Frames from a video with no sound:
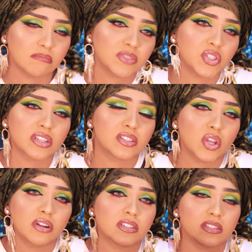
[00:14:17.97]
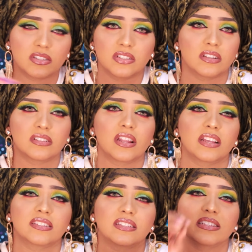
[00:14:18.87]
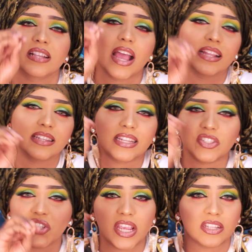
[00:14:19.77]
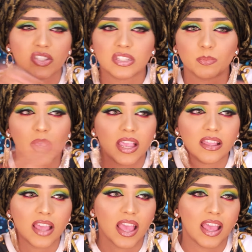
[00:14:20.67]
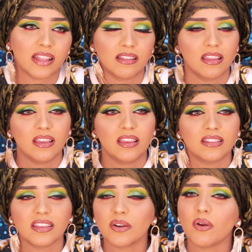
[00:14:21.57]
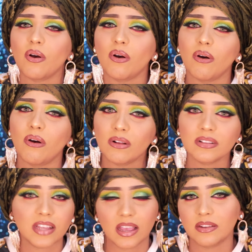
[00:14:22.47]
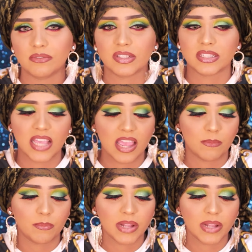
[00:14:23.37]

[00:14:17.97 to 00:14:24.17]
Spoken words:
There's just like slightly changes made, and they're all kind of the same.